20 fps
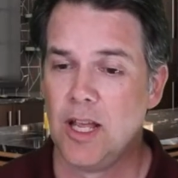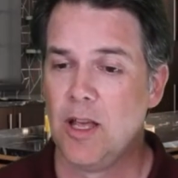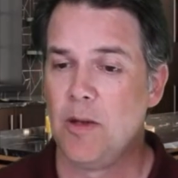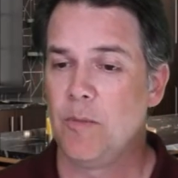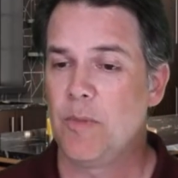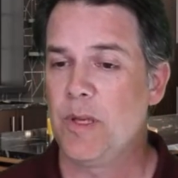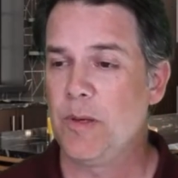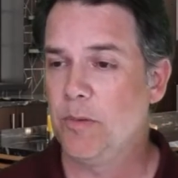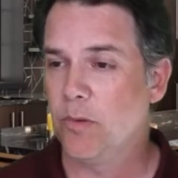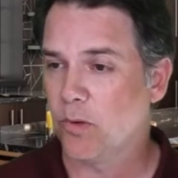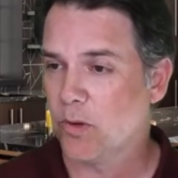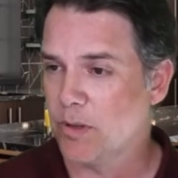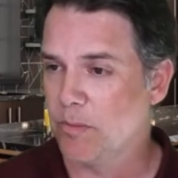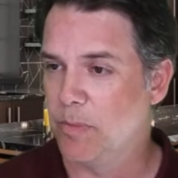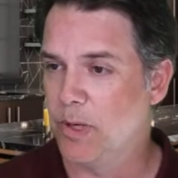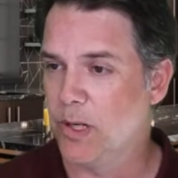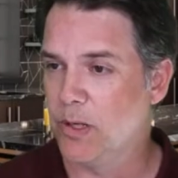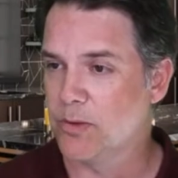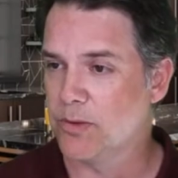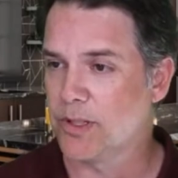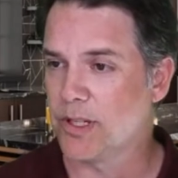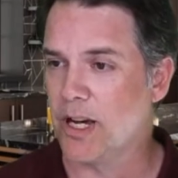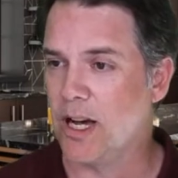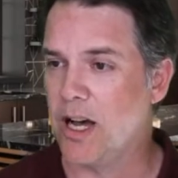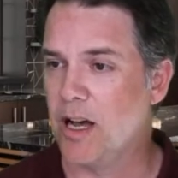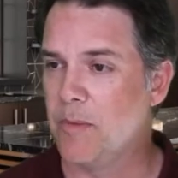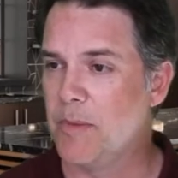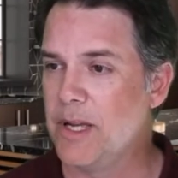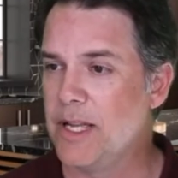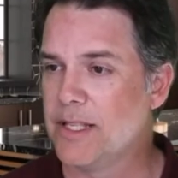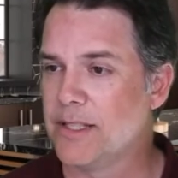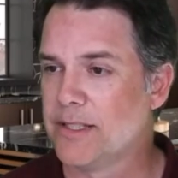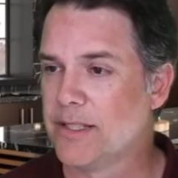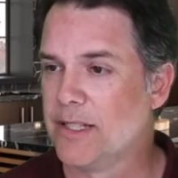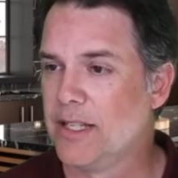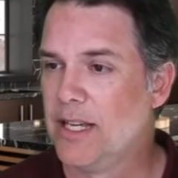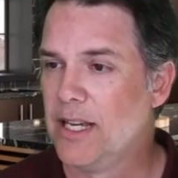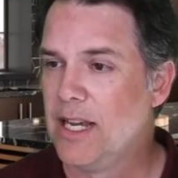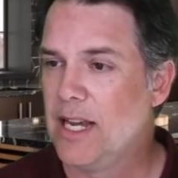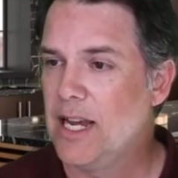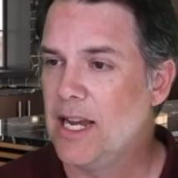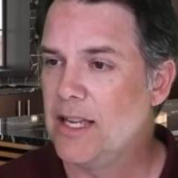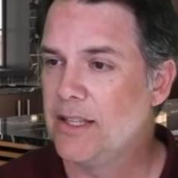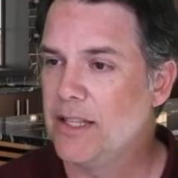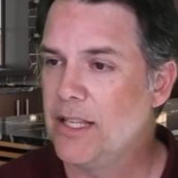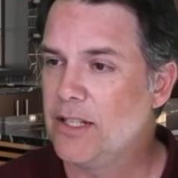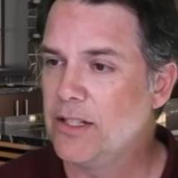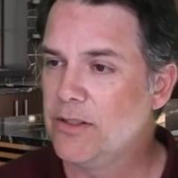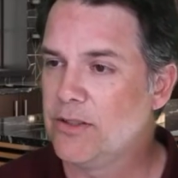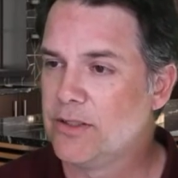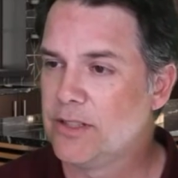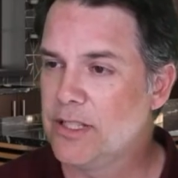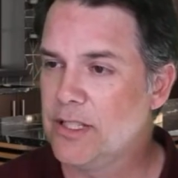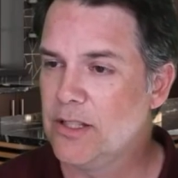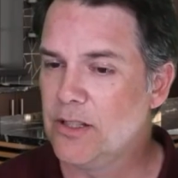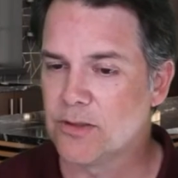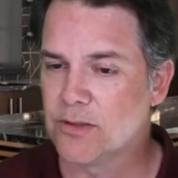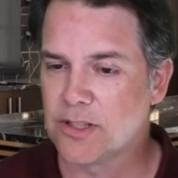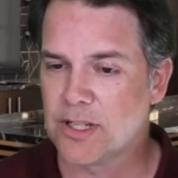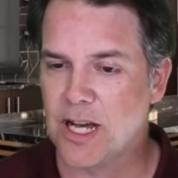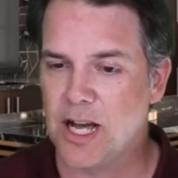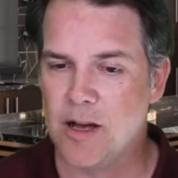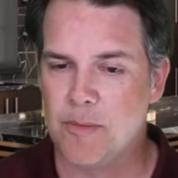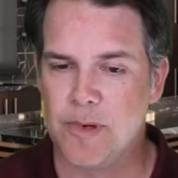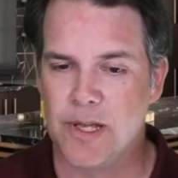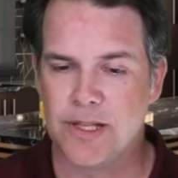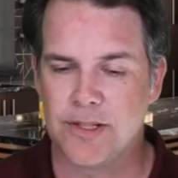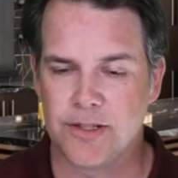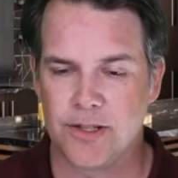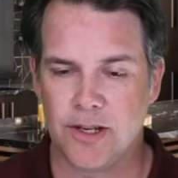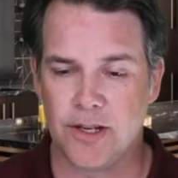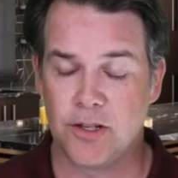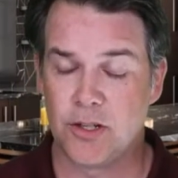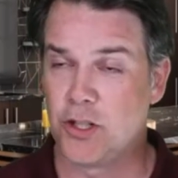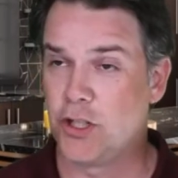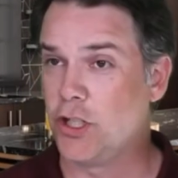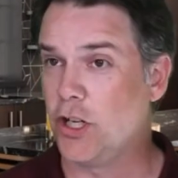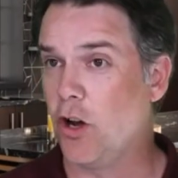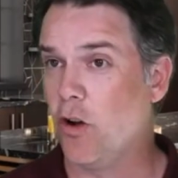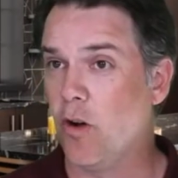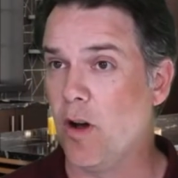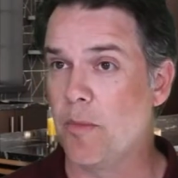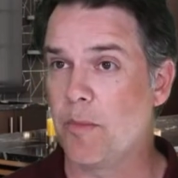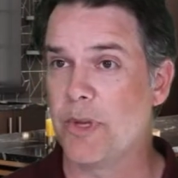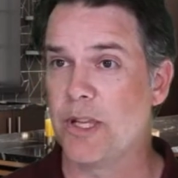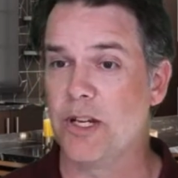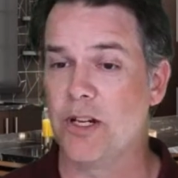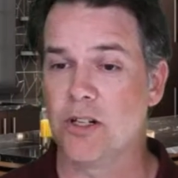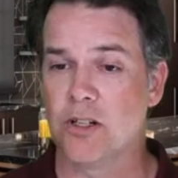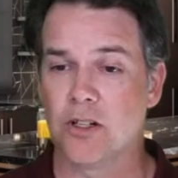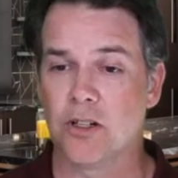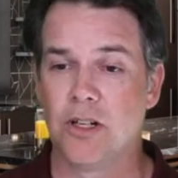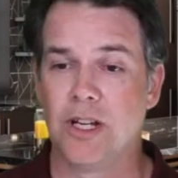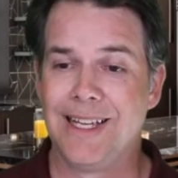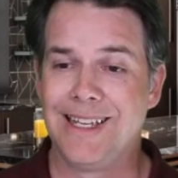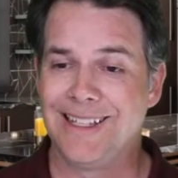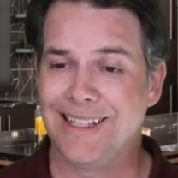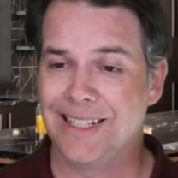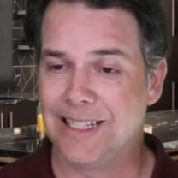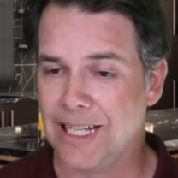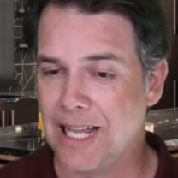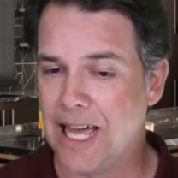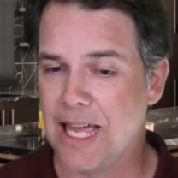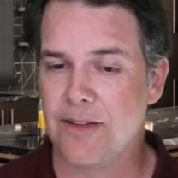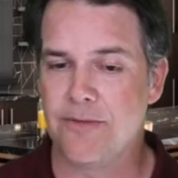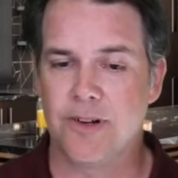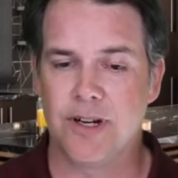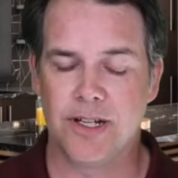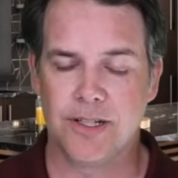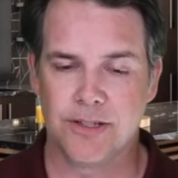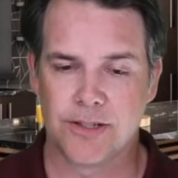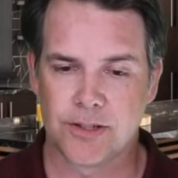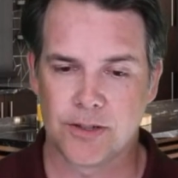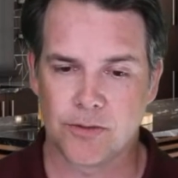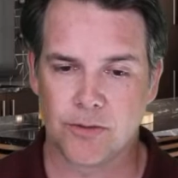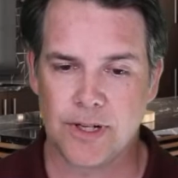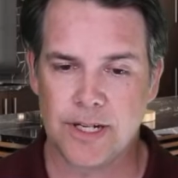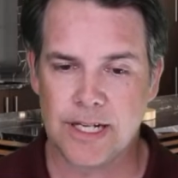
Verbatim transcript: people could post comments and then you'd see those comments show up here live on screen.